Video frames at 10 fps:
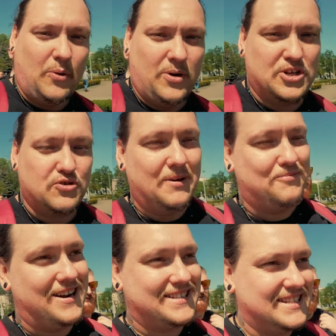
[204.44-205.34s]
we want to try and
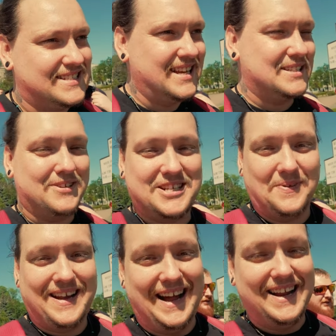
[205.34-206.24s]
practice as much as
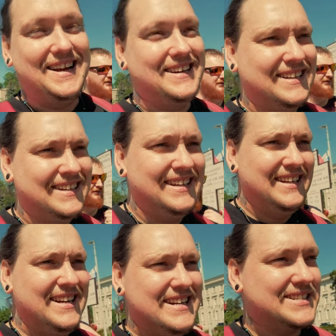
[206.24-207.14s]
we can.
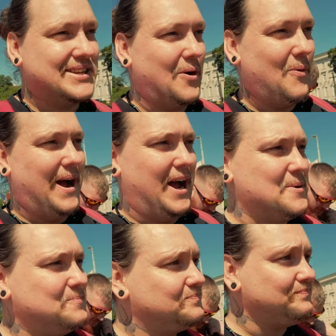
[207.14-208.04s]
So
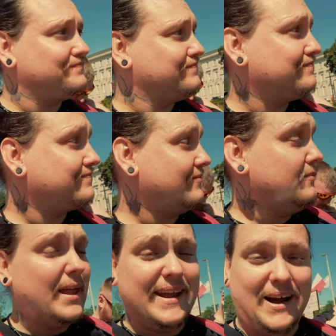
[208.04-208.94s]

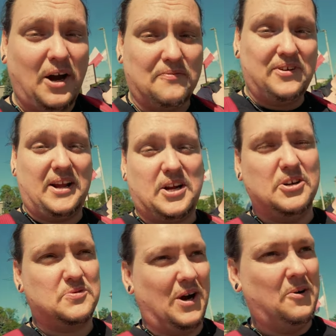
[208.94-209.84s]
yeah, hopefully it
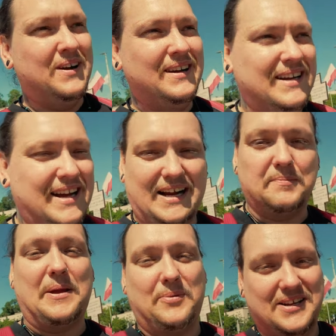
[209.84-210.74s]
goes well
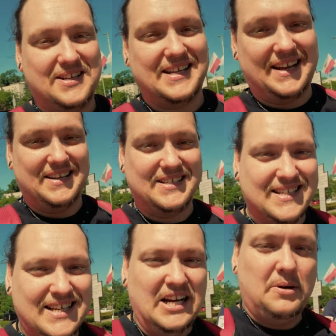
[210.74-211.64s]
and people understand
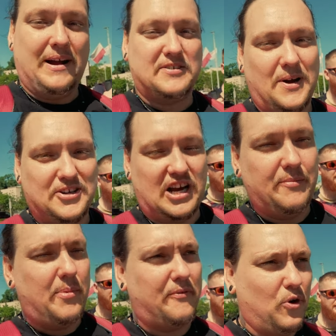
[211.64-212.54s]
us. We have spoke
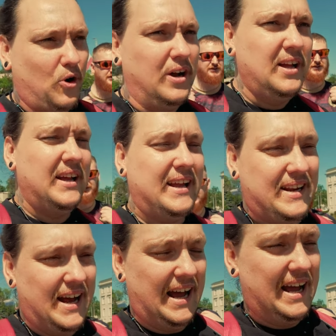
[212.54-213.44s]
German before
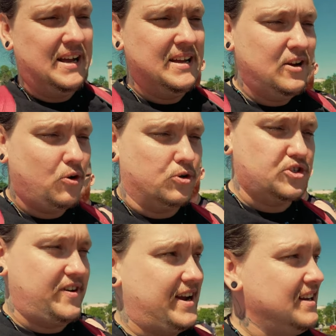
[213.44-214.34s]
in
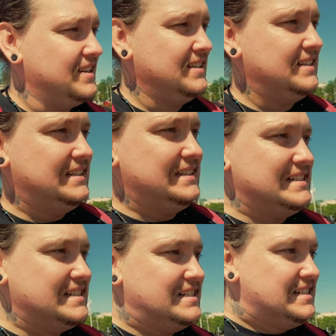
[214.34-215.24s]
Austria.
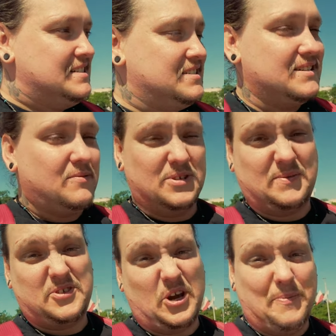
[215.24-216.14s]
It
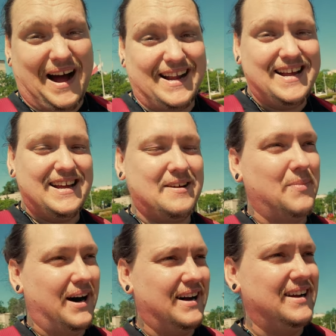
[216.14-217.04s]
wasn't too bad,
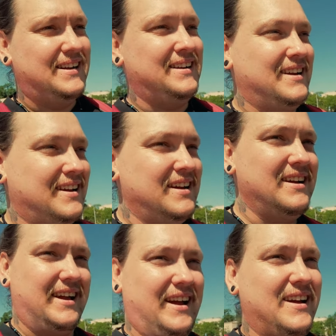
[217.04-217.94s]
but
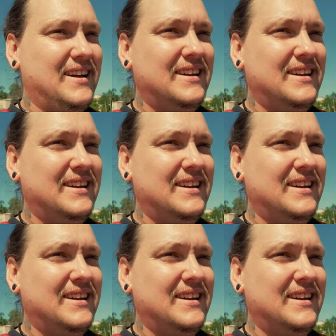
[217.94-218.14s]
yeah,